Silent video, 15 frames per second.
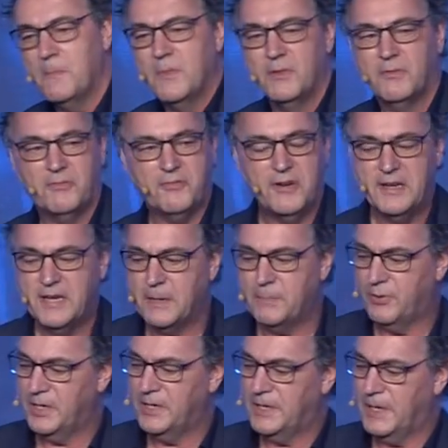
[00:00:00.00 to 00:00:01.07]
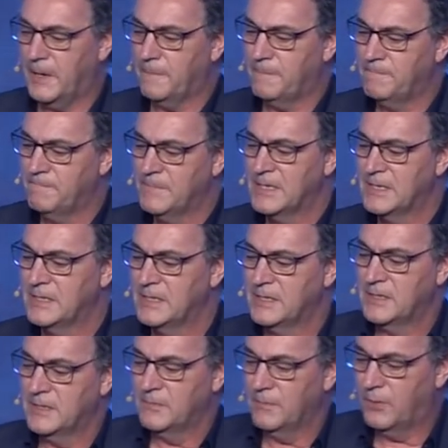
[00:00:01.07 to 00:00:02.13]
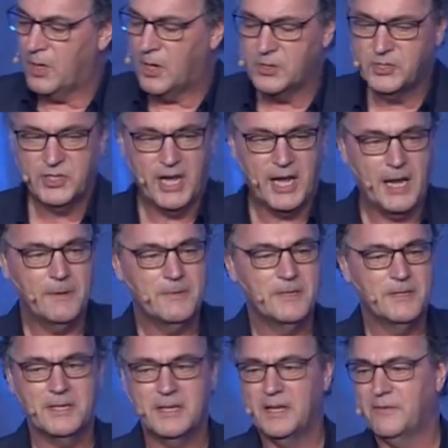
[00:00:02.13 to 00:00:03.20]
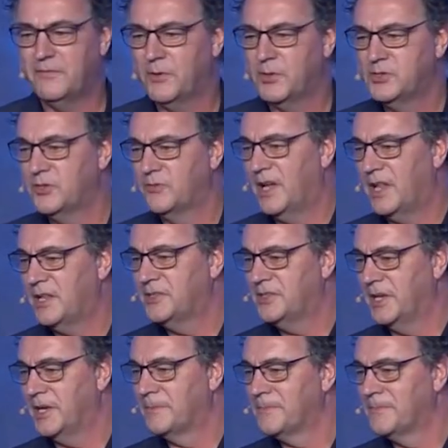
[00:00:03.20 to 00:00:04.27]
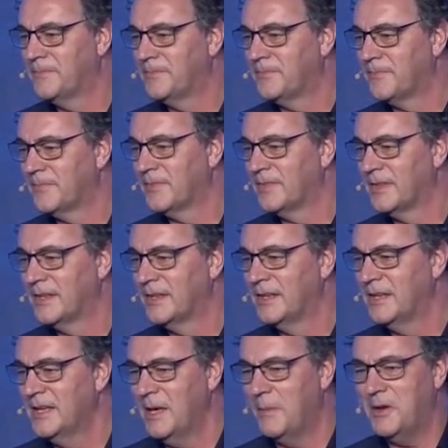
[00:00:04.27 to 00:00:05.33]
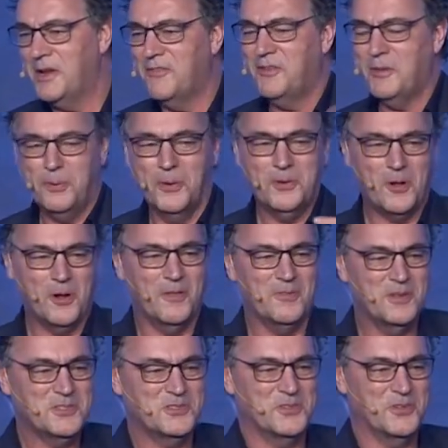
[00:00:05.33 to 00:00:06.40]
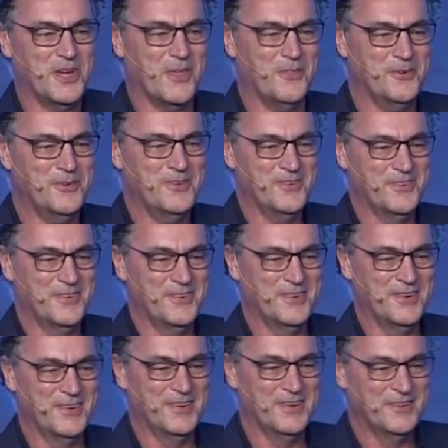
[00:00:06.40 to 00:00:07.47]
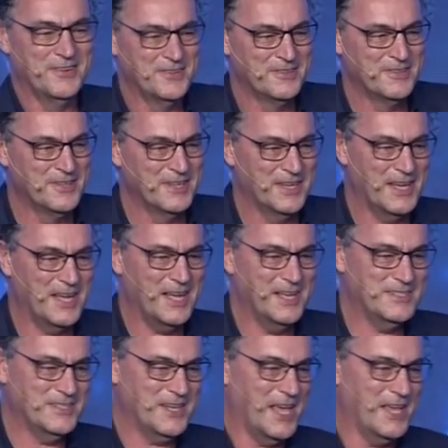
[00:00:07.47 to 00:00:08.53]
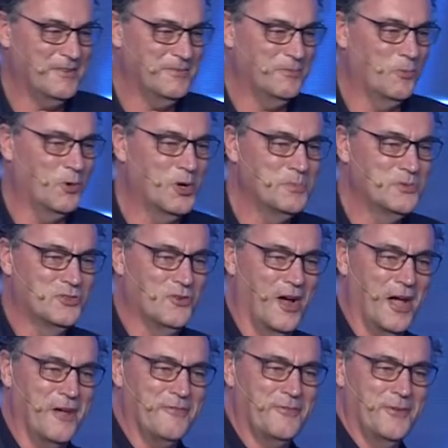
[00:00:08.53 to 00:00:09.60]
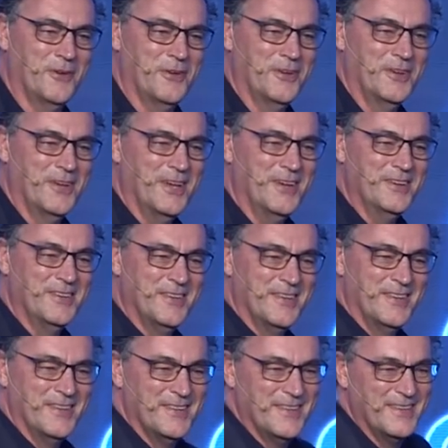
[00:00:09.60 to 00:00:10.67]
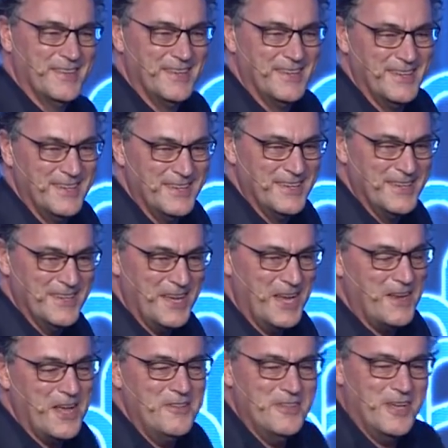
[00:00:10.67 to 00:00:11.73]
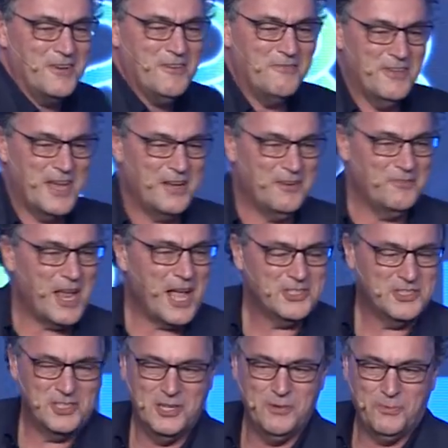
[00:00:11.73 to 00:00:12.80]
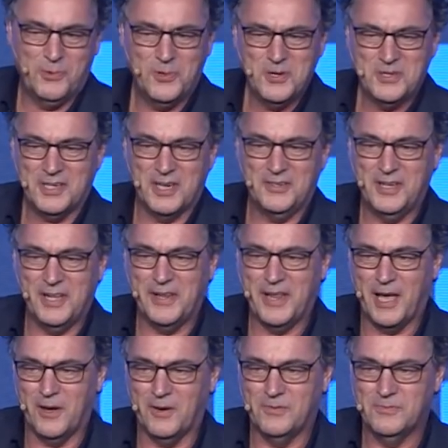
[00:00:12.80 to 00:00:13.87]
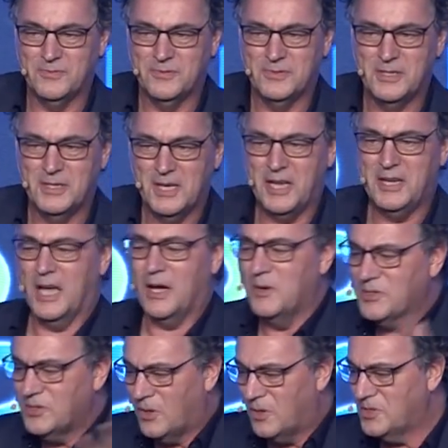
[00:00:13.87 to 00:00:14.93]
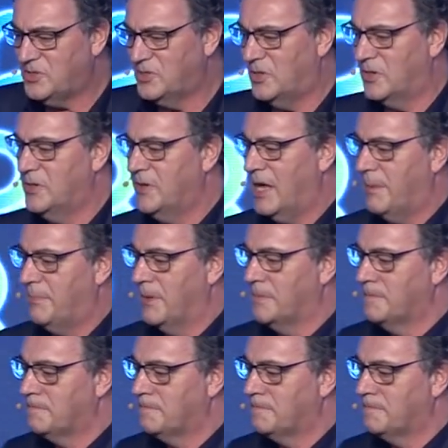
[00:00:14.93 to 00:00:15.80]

three D printing, blockchain, and virtual reality. I mean, if you put all of those together, uh, it's like warp drive. Huh? And, and none of that actually worked until now. And now it's all starting to happen.